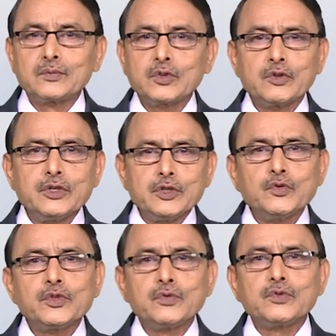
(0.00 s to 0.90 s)
so
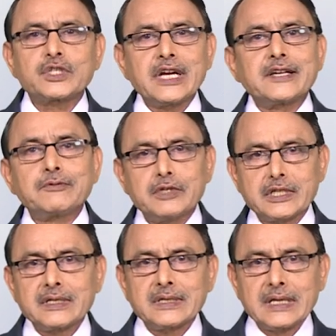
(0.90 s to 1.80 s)
you use tag
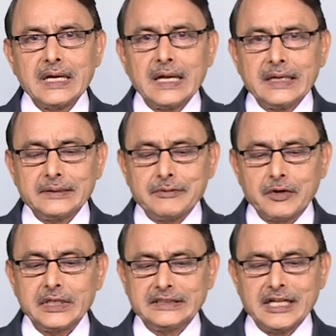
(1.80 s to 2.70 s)
question
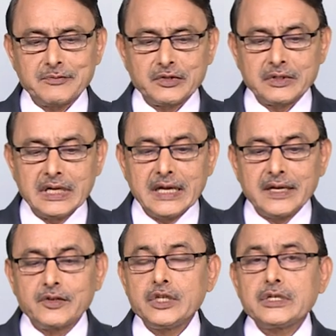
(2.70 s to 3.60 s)
for example
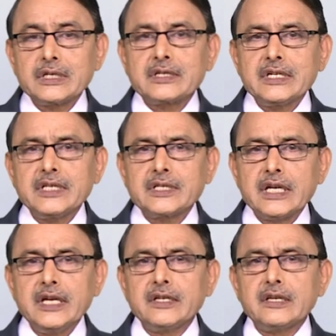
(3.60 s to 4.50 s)
teacher says
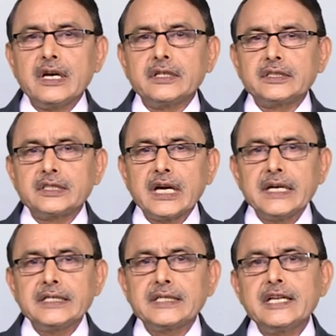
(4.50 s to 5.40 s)
in a
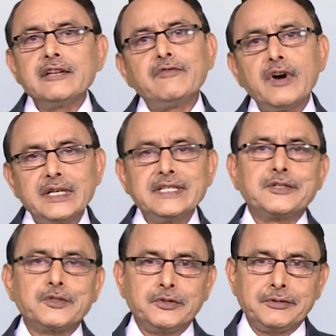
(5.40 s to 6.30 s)
rising
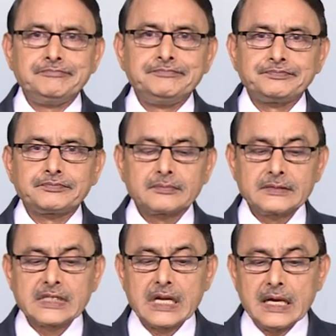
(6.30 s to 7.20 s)
falling tone
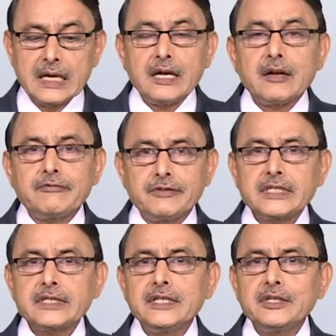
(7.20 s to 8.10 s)

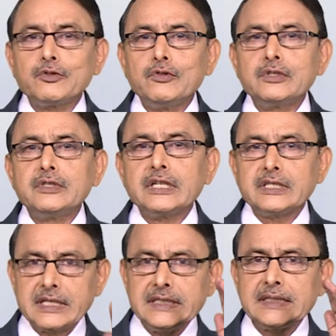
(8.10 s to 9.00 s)
first the tone
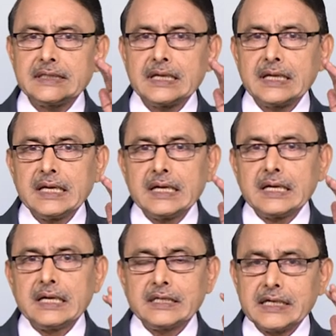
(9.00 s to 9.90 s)
rise
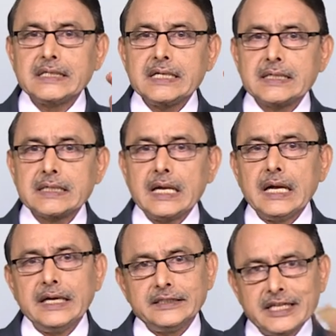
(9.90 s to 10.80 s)
rises
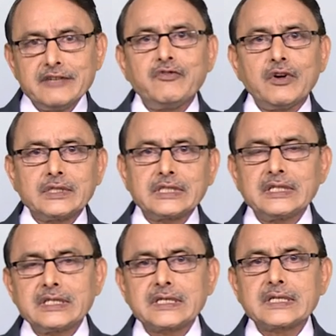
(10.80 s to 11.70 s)
and then falls.
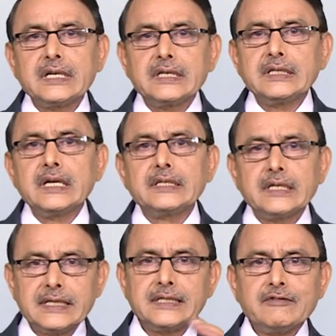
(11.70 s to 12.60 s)
This is called a
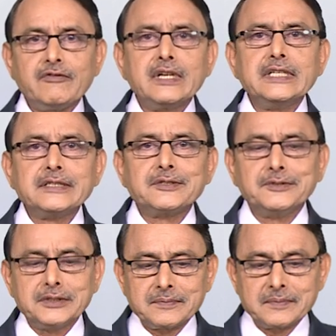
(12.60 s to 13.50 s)
rising falling
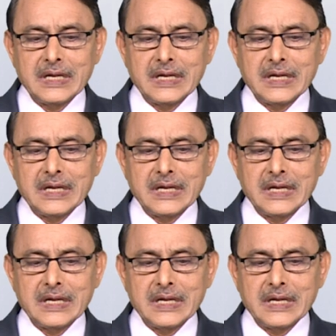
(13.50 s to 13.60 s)
tone.